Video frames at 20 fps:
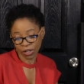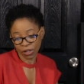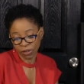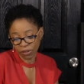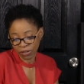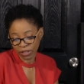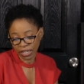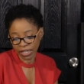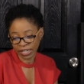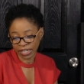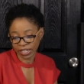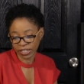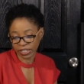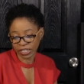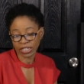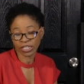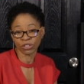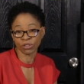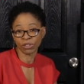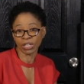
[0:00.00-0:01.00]
Oh, okay,
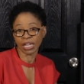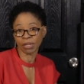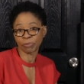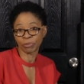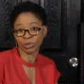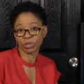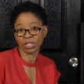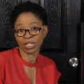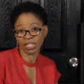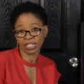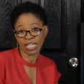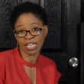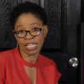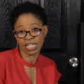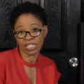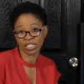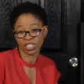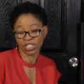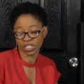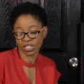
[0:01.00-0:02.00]
Eric, you like
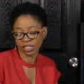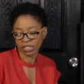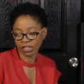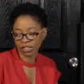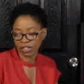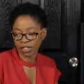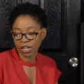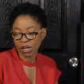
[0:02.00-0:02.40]
Buttigieg?